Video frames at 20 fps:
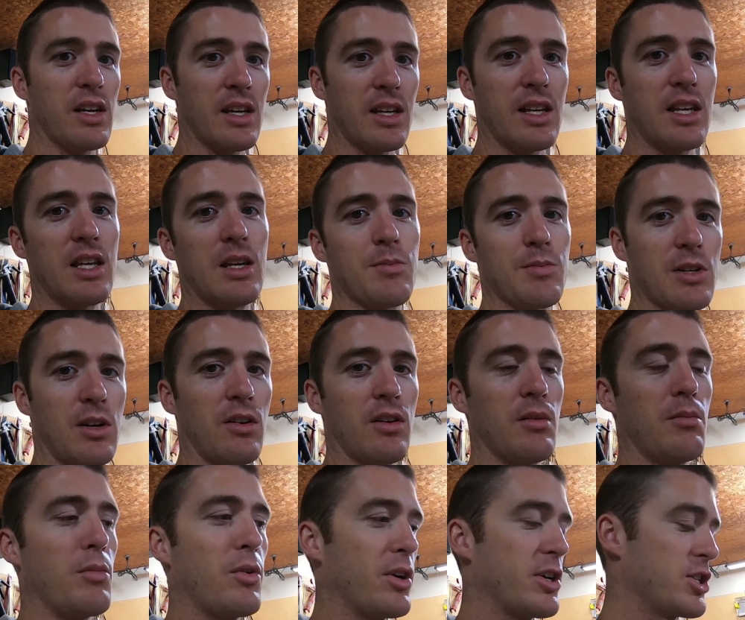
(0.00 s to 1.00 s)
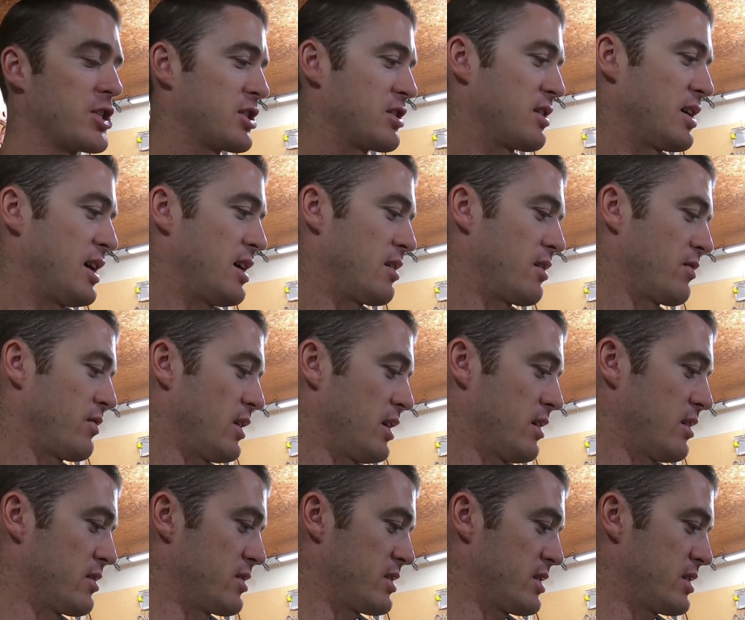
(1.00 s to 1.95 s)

it keeps all the moisture out of there.